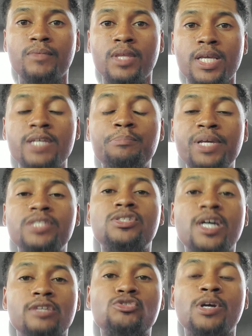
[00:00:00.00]
He beats
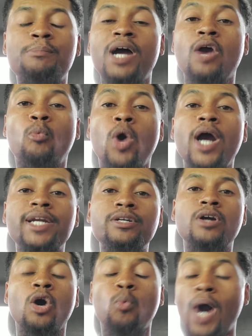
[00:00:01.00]
Donald Trump by a
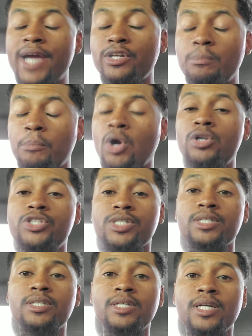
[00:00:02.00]
wider
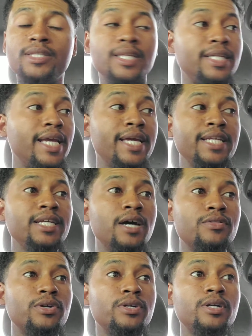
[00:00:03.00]
margin than any
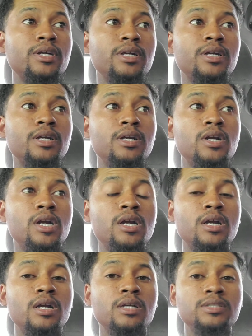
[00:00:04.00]
other
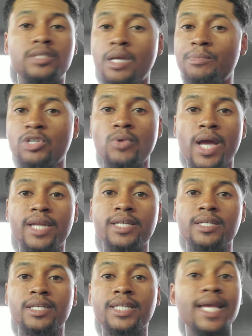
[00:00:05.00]
Democratic
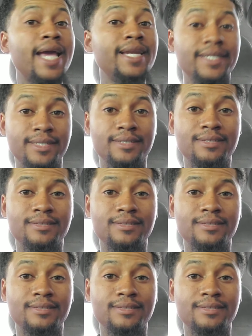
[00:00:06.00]
candidate.